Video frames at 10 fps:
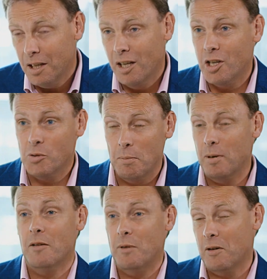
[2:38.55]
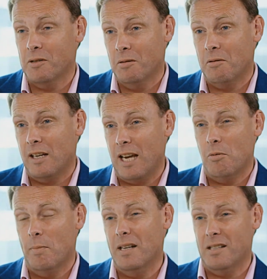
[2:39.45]
because we believe we've got some great
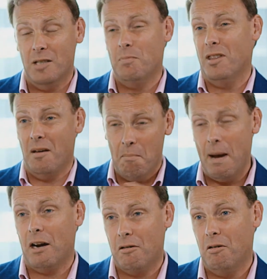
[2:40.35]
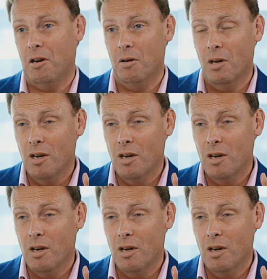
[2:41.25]
capabilities, but the macro